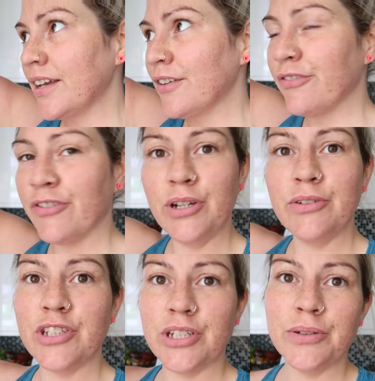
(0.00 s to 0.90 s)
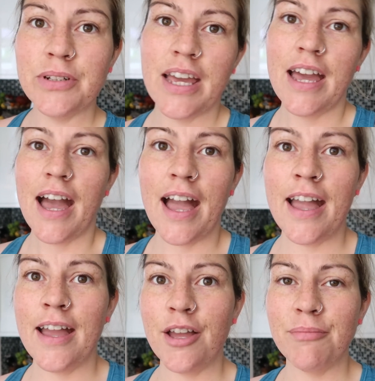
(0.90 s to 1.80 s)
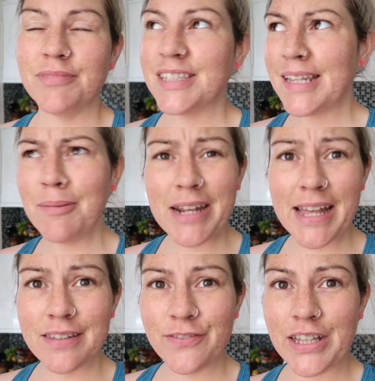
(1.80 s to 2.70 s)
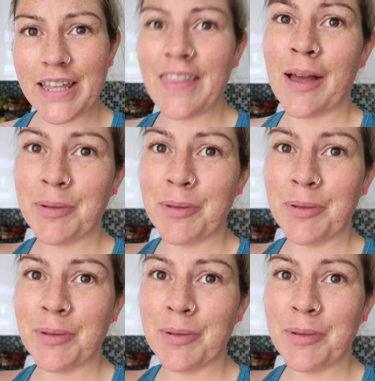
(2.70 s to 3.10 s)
through June. Does anybody else feel like that?